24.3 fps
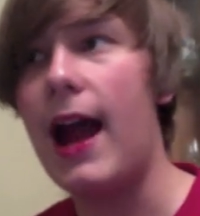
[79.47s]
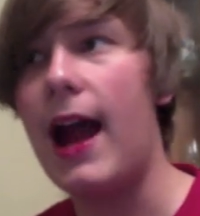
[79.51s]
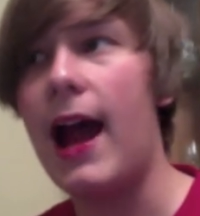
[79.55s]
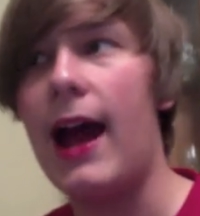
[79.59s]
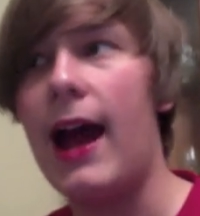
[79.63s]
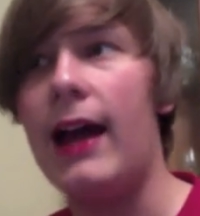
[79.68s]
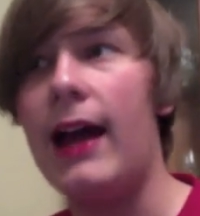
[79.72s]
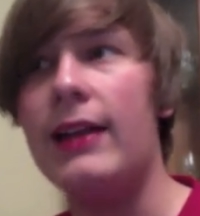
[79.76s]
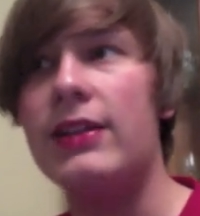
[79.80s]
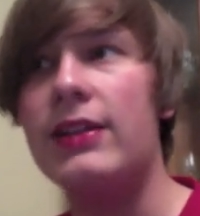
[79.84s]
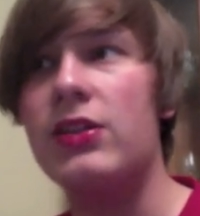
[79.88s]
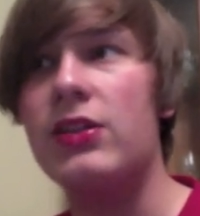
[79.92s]

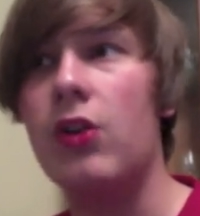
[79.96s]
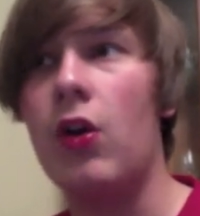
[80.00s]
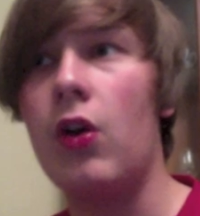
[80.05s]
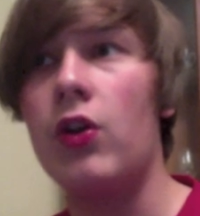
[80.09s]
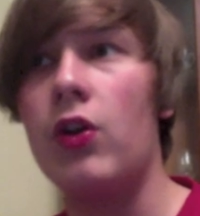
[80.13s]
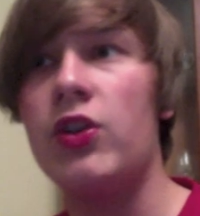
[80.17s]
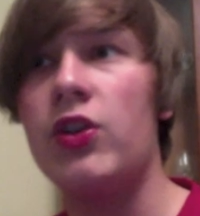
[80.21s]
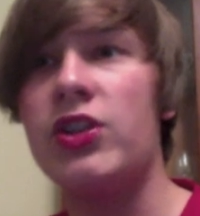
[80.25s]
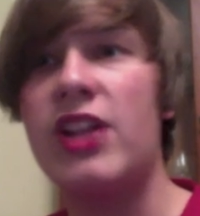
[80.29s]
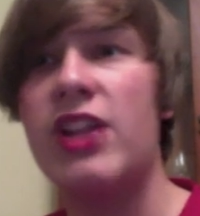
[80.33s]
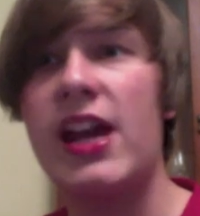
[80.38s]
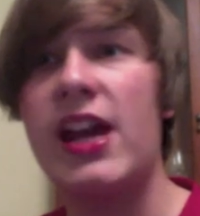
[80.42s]
And
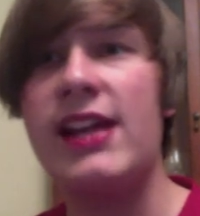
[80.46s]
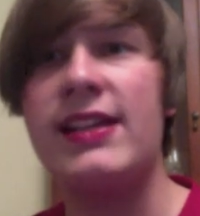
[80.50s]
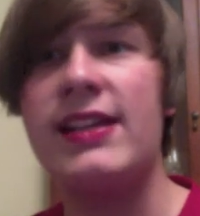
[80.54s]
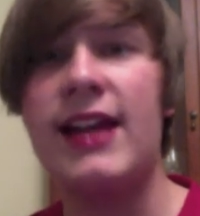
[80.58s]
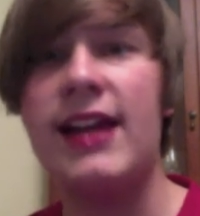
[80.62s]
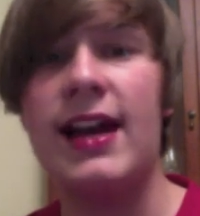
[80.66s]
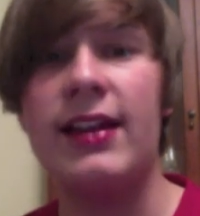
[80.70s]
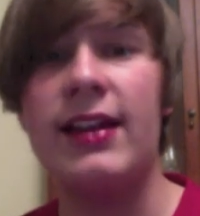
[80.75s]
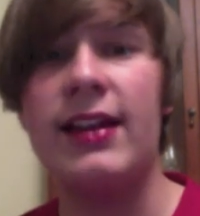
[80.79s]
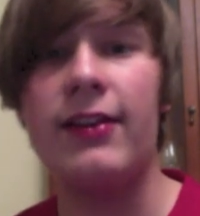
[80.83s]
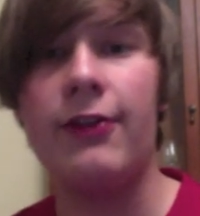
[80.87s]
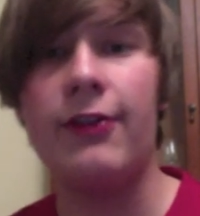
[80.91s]
on day
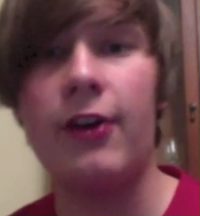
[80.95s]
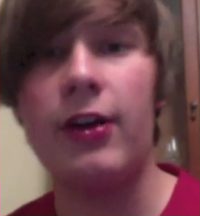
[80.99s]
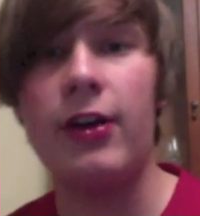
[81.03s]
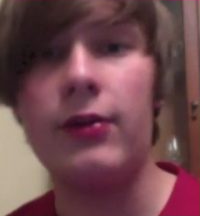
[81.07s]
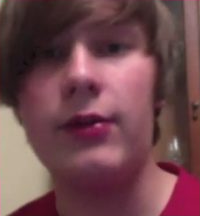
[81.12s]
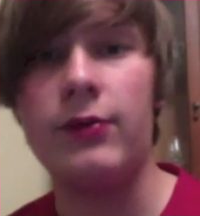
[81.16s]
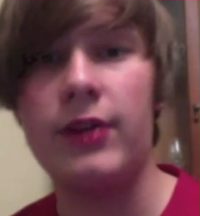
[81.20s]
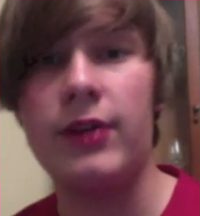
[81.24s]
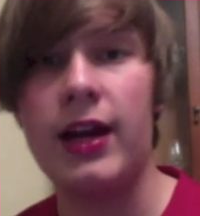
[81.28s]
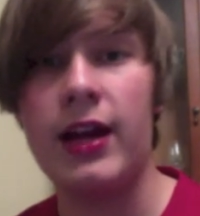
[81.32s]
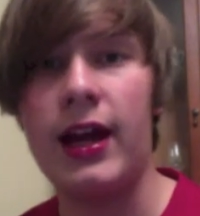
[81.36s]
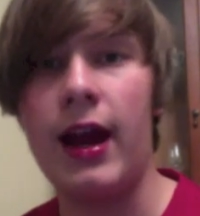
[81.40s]
10, the
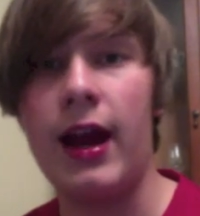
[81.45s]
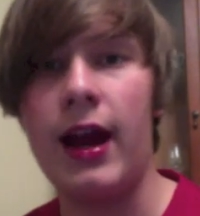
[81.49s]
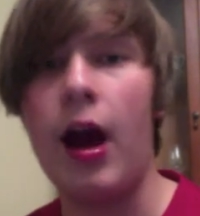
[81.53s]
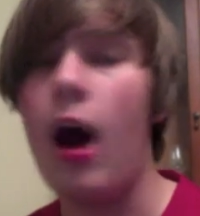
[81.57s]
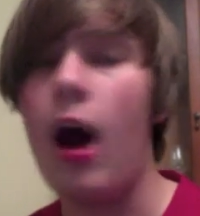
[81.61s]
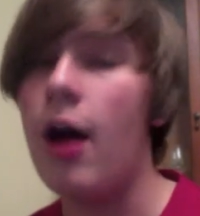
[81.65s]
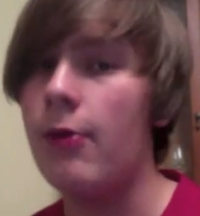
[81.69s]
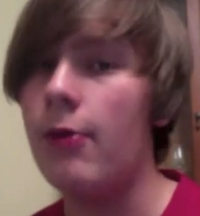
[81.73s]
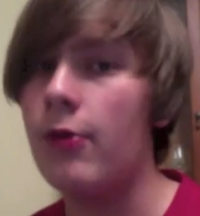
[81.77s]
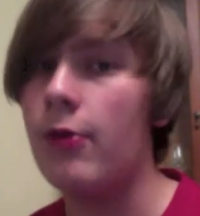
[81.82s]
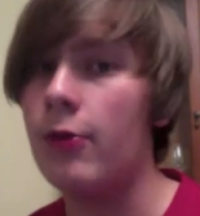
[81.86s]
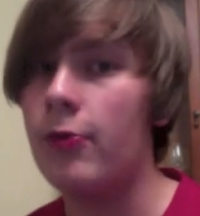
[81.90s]
final day,
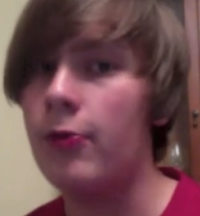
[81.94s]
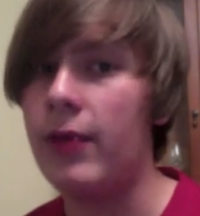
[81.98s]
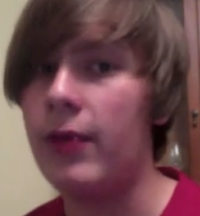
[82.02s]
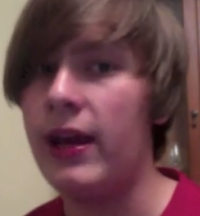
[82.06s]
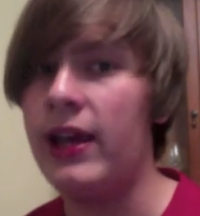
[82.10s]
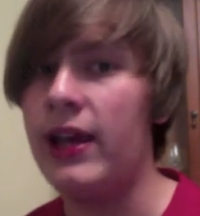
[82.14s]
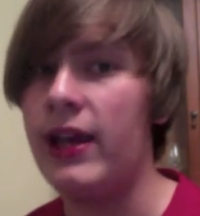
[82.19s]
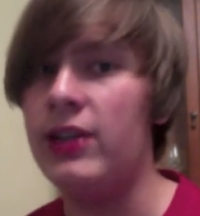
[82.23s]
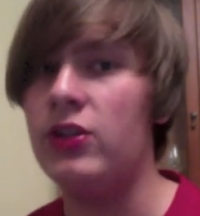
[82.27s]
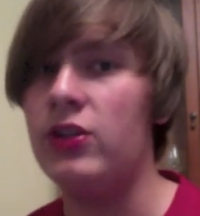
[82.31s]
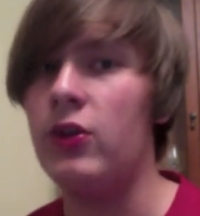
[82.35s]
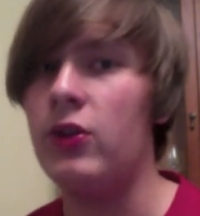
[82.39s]
I will
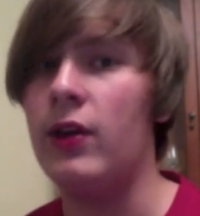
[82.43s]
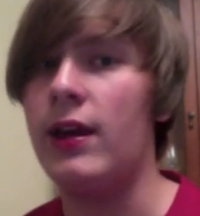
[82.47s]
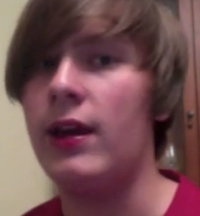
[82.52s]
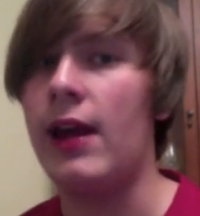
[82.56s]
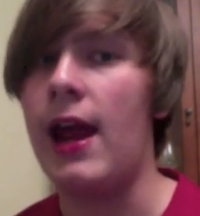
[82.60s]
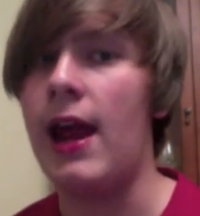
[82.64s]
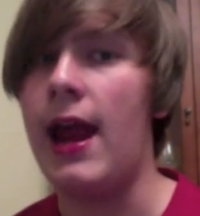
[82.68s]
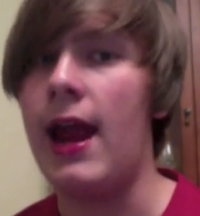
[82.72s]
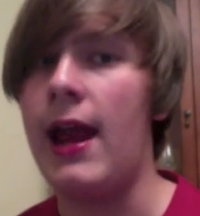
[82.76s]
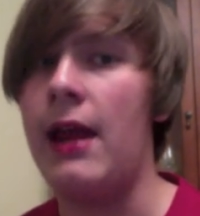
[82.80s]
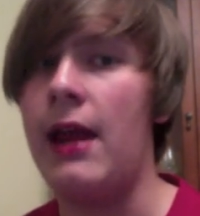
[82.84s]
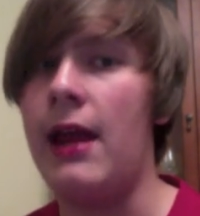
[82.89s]
be
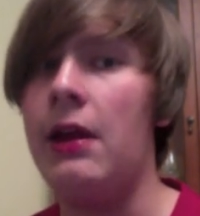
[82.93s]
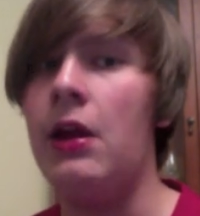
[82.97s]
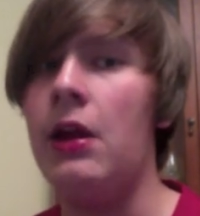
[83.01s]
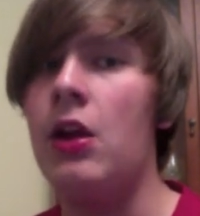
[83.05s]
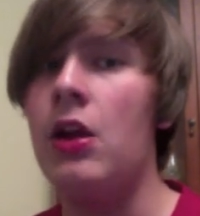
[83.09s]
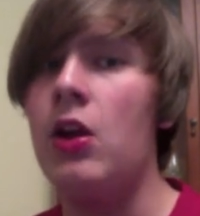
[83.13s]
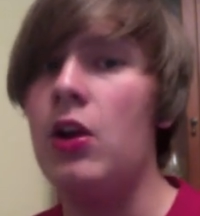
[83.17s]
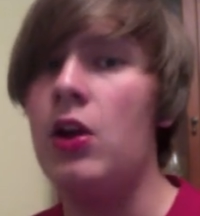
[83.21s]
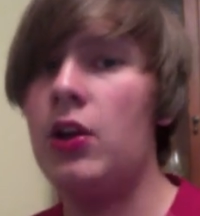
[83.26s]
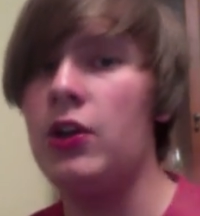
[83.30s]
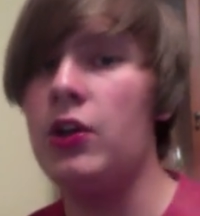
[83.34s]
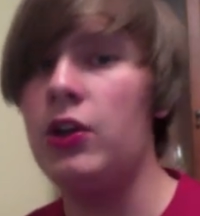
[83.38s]
doing a
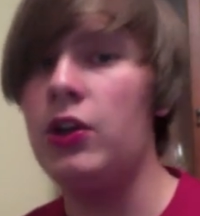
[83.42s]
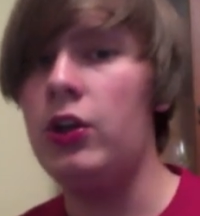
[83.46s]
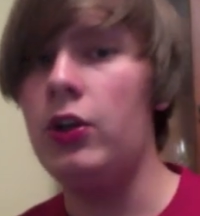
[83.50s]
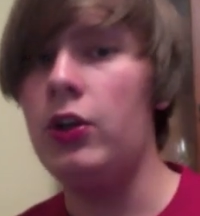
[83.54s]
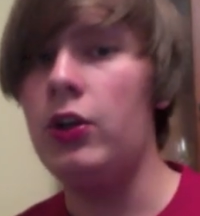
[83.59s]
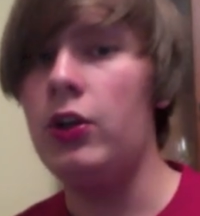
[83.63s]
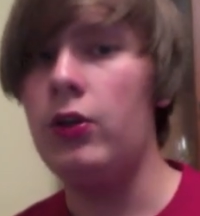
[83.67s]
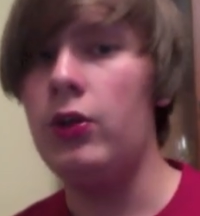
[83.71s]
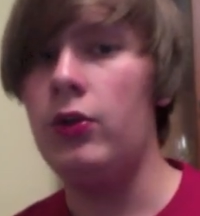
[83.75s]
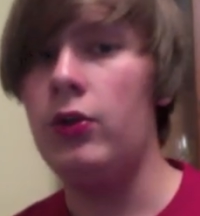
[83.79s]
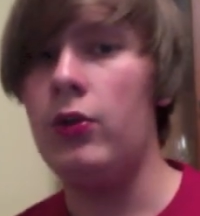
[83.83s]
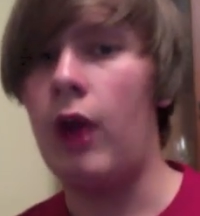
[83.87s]

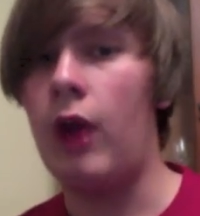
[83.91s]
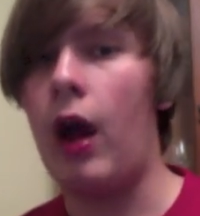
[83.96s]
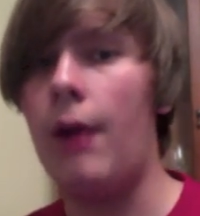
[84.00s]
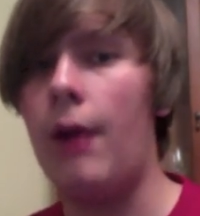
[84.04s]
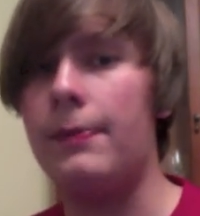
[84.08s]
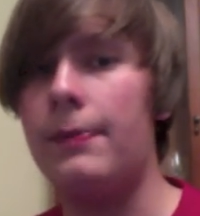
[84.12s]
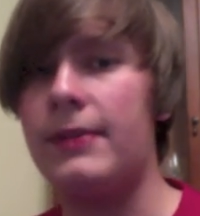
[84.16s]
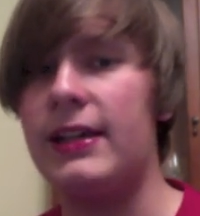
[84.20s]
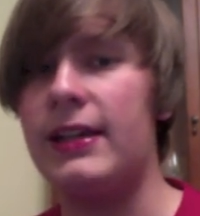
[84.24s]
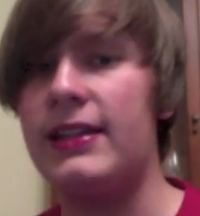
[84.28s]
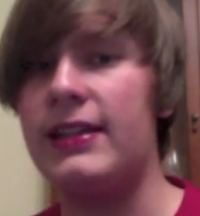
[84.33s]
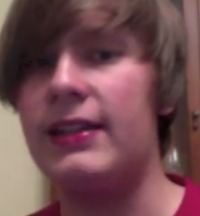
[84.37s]
new
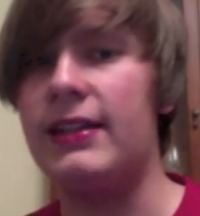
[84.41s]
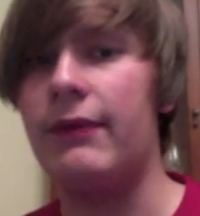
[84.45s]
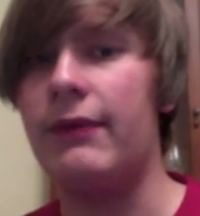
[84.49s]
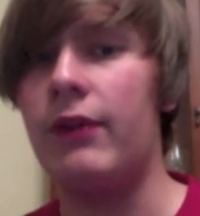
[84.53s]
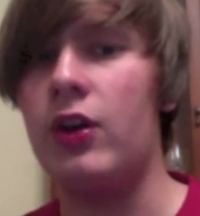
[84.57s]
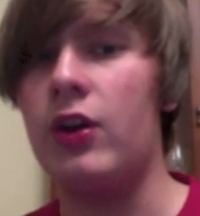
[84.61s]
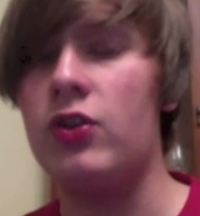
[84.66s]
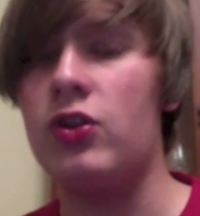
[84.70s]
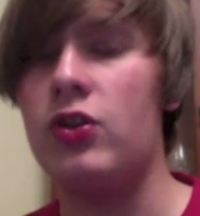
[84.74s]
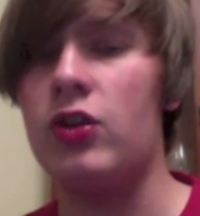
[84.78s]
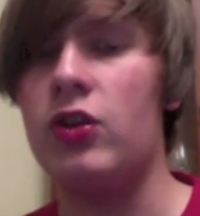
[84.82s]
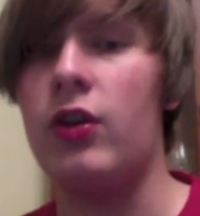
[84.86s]
updated
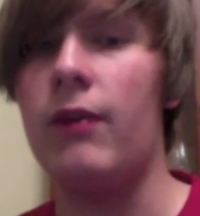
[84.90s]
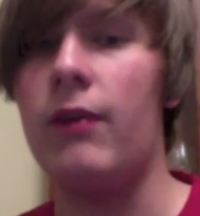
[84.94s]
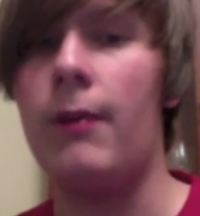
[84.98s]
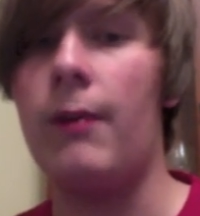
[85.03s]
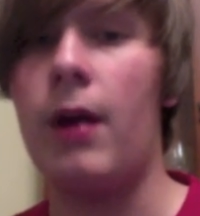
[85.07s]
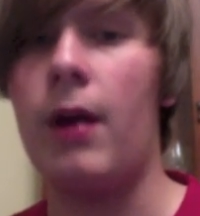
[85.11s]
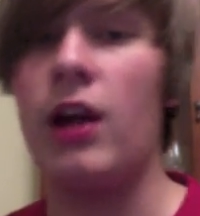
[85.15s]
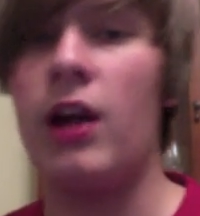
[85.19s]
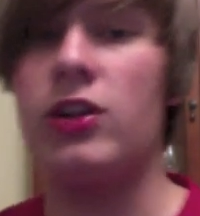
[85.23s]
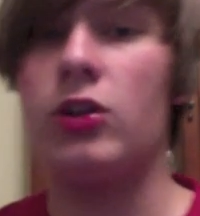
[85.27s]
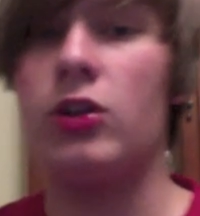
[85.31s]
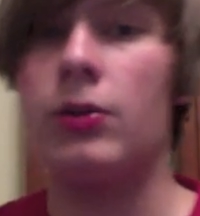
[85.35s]
version of
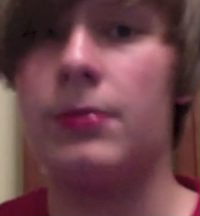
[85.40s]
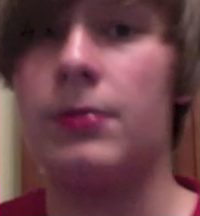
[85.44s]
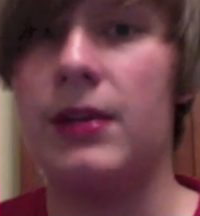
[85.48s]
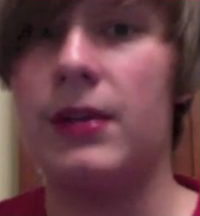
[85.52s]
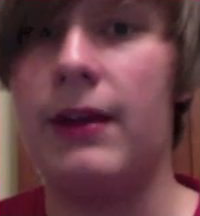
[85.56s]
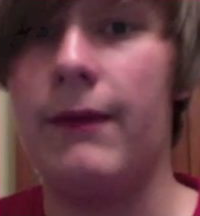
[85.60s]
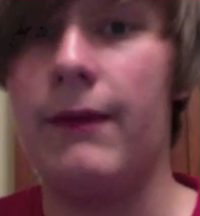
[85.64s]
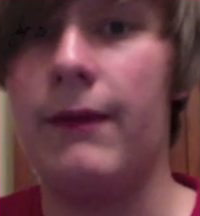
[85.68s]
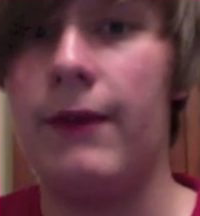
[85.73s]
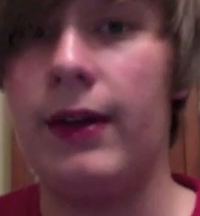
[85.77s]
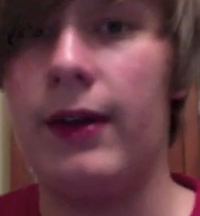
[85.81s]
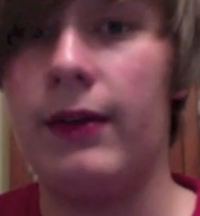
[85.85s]
my top
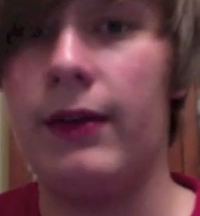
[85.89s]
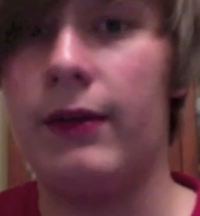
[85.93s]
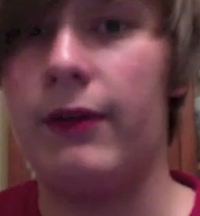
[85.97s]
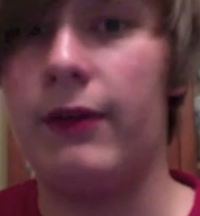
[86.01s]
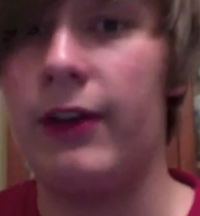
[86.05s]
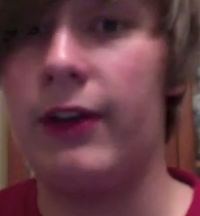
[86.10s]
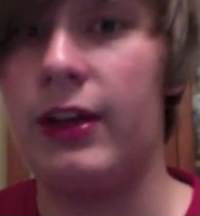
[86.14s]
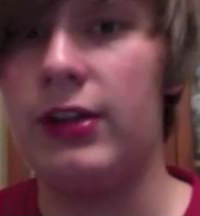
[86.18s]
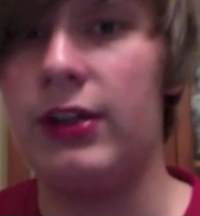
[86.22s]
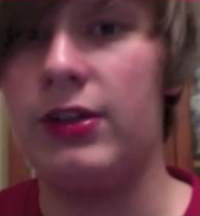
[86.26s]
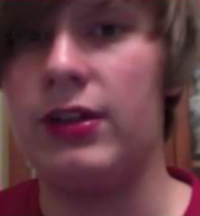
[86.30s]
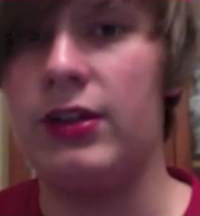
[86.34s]
10 favourite
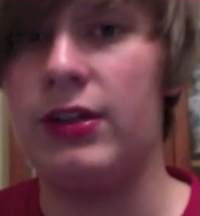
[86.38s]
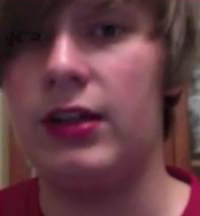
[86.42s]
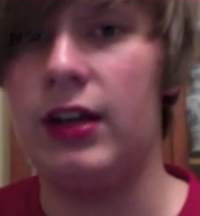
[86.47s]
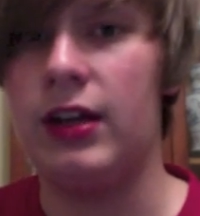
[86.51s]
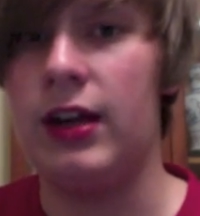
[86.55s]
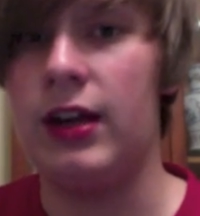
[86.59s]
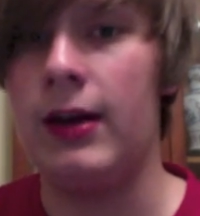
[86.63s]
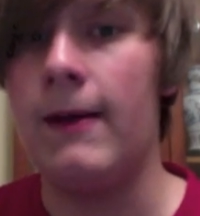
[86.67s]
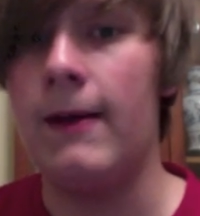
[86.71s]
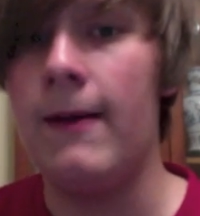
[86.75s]
figures of the year.